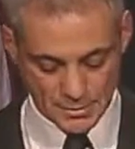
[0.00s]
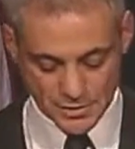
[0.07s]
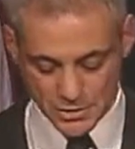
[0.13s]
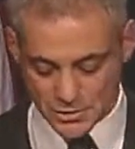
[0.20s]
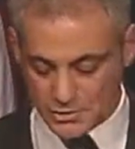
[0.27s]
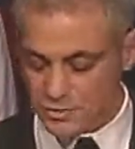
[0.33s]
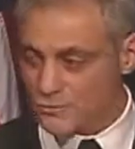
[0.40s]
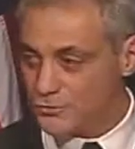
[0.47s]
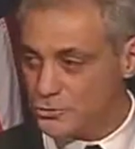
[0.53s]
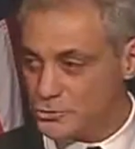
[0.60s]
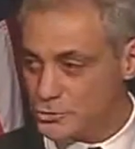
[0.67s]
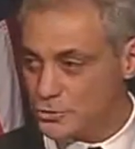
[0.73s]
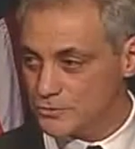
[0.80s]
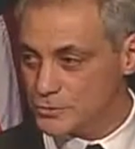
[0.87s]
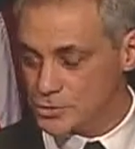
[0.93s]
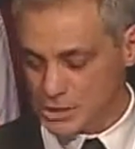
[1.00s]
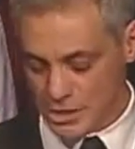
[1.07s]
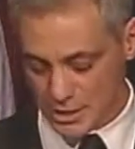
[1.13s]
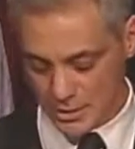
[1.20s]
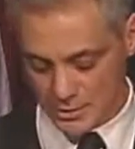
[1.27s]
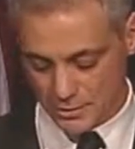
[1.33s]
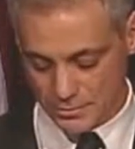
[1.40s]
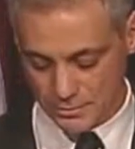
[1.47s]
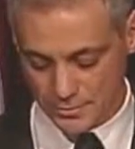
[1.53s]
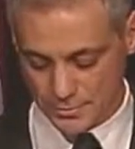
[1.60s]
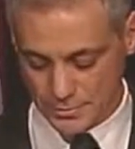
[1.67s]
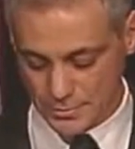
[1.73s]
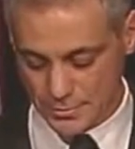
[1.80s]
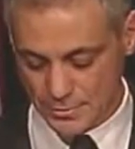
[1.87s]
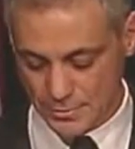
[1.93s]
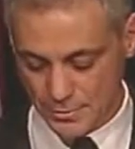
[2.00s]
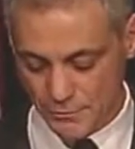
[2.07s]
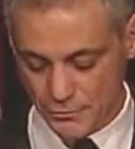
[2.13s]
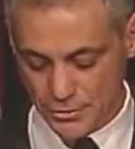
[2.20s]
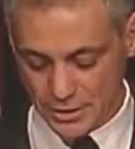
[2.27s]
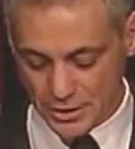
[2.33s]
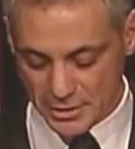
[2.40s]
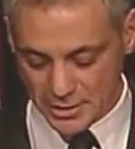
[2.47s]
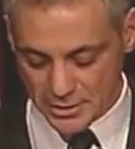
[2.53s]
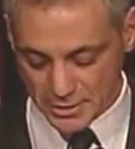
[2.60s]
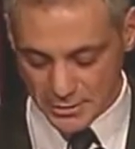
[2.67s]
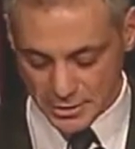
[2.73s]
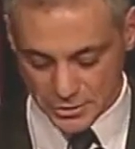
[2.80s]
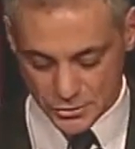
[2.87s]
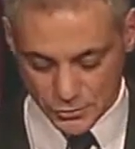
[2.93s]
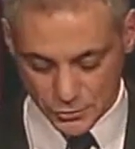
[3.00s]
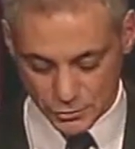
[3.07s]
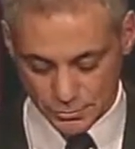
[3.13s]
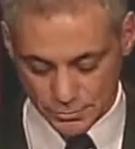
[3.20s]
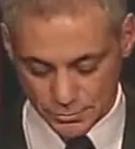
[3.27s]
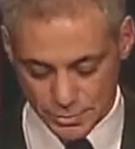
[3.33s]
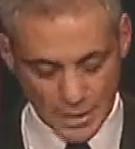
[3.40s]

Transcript: This is the future of Chicago. For the kids in this room